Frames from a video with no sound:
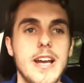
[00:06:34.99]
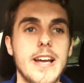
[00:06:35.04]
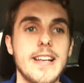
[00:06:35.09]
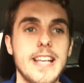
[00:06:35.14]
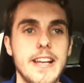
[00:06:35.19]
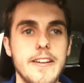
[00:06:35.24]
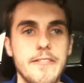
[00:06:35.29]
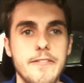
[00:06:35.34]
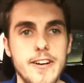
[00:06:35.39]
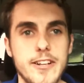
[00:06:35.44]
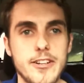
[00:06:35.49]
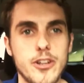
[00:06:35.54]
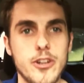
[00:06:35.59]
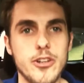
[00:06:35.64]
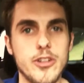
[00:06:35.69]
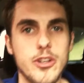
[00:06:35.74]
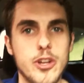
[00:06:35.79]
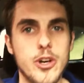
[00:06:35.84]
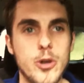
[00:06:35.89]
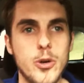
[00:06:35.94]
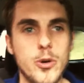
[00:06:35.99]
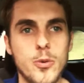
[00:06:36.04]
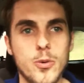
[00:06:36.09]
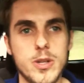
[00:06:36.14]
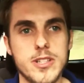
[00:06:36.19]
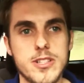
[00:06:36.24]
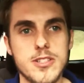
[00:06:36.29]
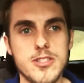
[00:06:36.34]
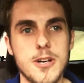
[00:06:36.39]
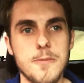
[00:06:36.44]
and if I don't know
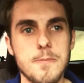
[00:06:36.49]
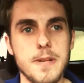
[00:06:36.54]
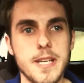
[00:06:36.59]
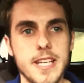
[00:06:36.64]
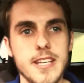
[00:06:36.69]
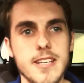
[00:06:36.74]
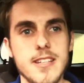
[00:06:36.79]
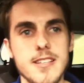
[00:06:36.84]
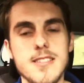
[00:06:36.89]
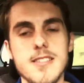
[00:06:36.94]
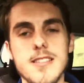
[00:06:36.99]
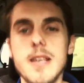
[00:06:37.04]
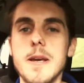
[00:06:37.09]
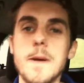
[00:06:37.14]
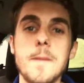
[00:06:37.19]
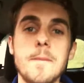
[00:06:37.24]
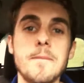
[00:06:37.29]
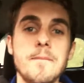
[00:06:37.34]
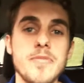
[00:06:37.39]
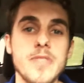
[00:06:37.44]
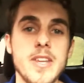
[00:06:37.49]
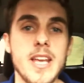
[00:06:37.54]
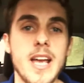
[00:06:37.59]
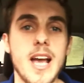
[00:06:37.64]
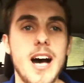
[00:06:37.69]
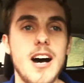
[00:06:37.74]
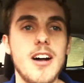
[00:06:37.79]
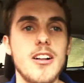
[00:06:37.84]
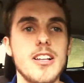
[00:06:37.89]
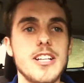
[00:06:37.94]
what the topic is
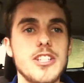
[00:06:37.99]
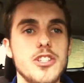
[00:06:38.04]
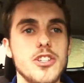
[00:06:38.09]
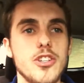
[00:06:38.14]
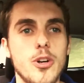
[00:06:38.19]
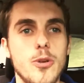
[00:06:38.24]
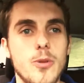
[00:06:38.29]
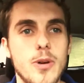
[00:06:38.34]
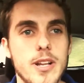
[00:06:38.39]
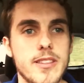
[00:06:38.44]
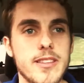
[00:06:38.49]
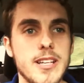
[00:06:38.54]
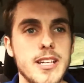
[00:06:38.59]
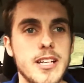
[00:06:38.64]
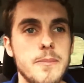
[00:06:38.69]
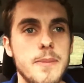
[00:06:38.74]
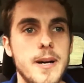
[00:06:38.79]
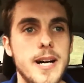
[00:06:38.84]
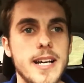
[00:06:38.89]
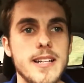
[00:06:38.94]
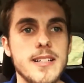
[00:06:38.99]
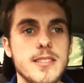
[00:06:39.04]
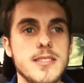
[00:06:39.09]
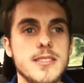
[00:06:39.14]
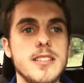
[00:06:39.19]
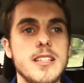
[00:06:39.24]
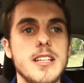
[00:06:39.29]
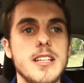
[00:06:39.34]
I'll let you know what I think about it